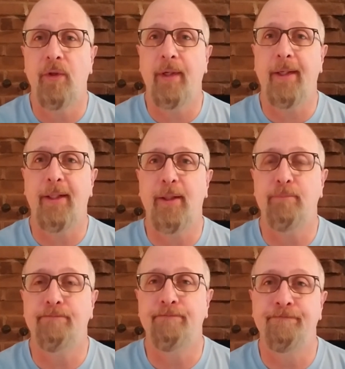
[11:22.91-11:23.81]

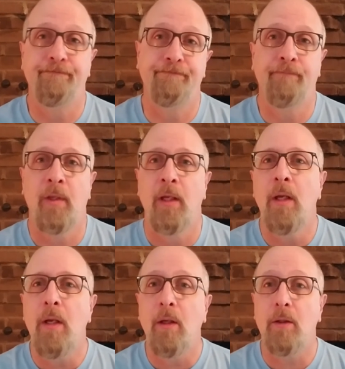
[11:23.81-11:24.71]

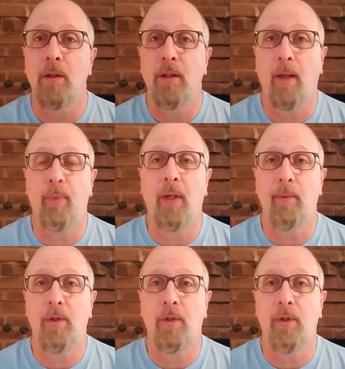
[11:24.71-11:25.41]
That probably